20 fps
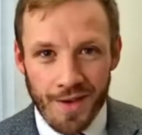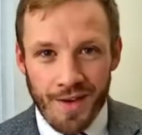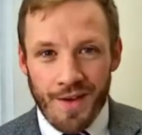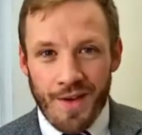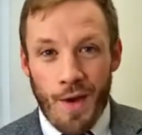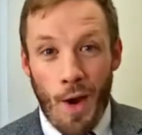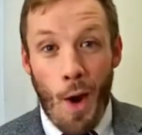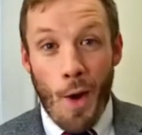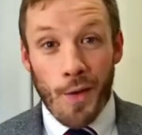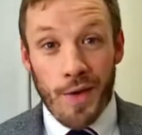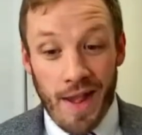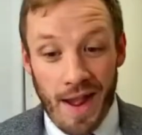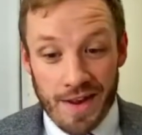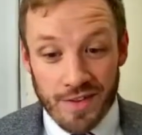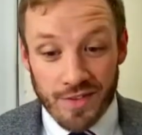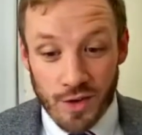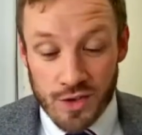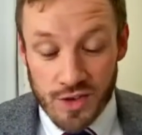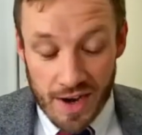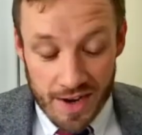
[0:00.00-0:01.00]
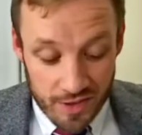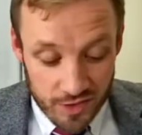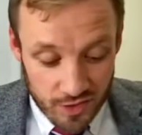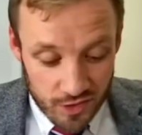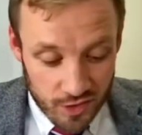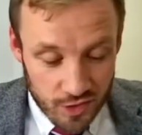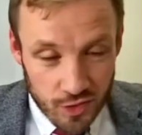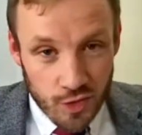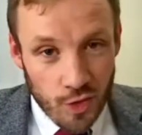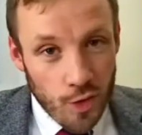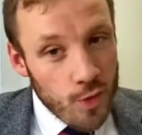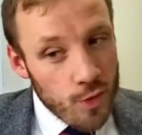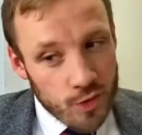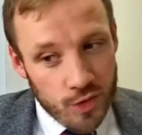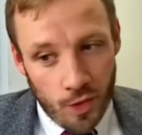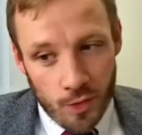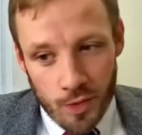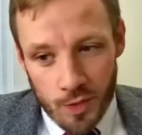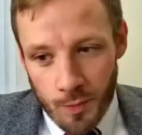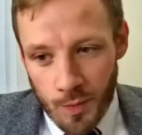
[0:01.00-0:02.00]
Okay, so Genesis 2.
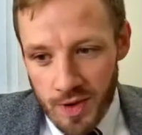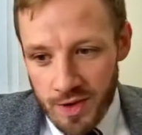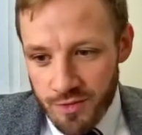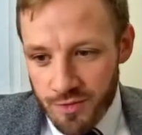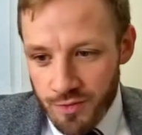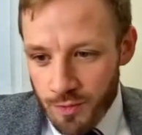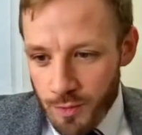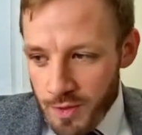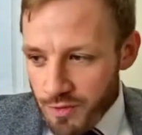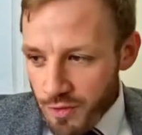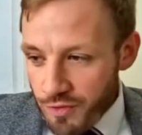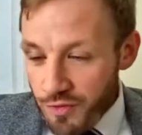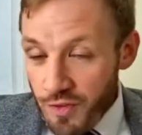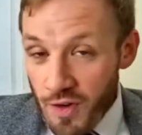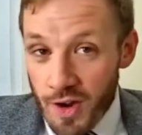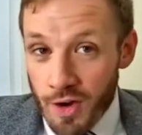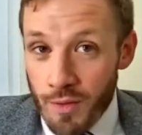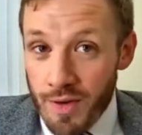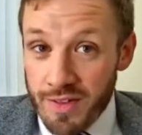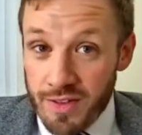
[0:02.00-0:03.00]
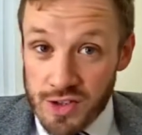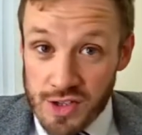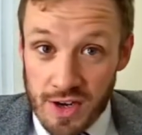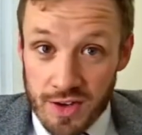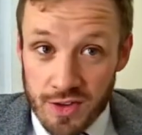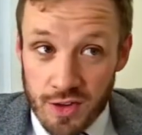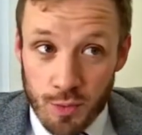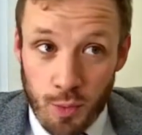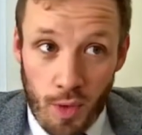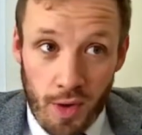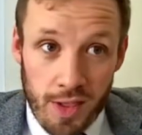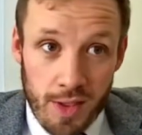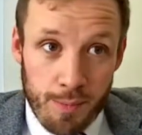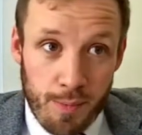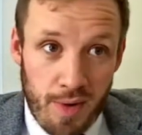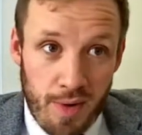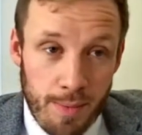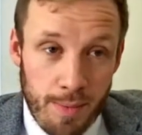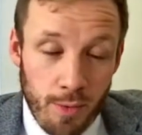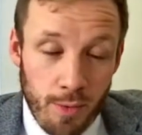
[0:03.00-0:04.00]
So we've referred already to Genesis 1 in the Bible, the